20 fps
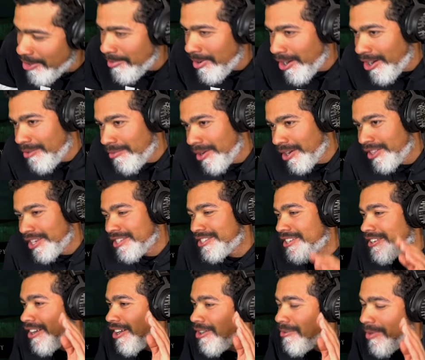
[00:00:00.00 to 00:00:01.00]
Omar, Omar,
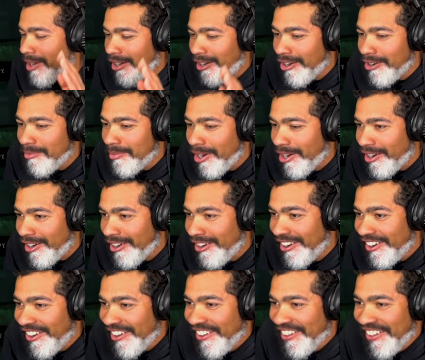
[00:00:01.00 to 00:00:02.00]
listen, you. Omar, right, Omar. We were about
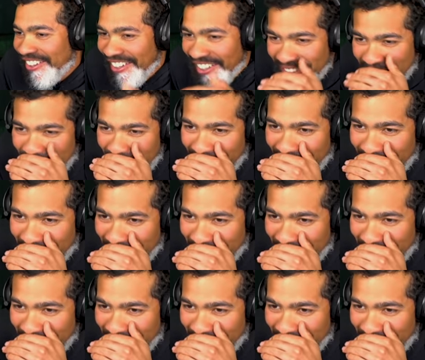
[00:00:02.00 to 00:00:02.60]
to win. Right, yeah.